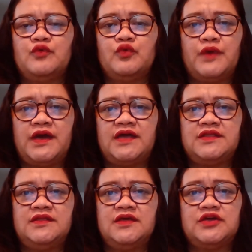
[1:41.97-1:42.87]
with
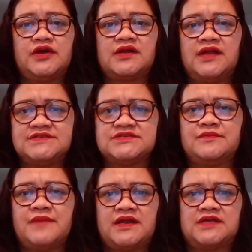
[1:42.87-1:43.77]
your classroom
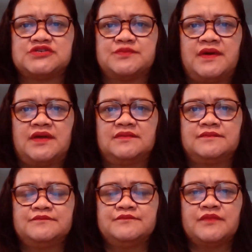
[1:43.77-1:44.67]
management.
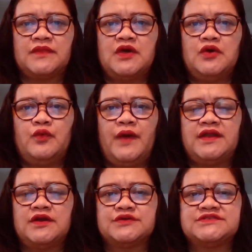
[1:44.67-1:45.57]

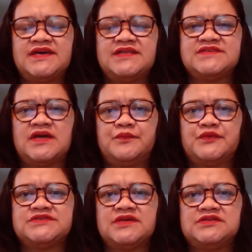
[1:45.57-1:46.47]
When routines and
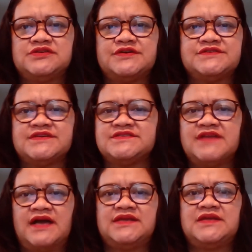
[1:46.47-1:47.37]
procedures is
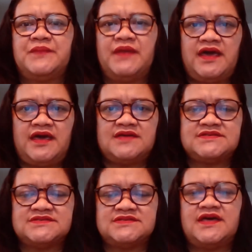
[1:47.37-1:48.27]
not in
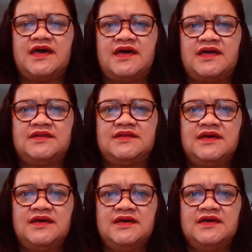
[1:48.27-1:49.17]
place, then
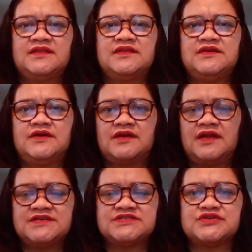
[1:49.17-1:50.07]
your
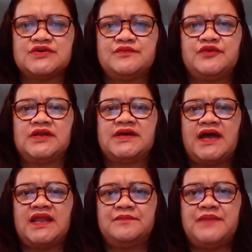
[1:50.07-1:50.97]
classroom will
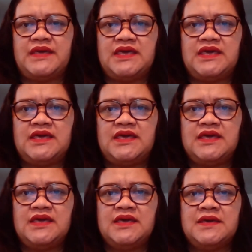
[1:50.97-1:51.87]
gonna be
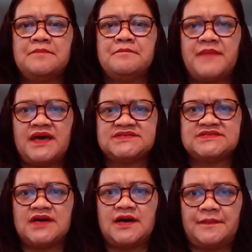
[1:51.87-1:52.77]
messed
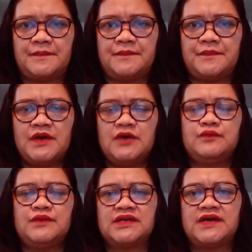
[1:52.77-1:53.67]
up.
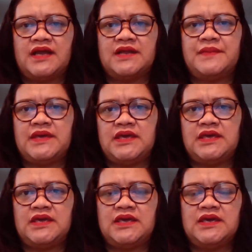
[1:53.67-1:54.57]
Will gonna
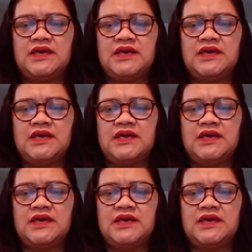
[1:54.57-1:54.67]
be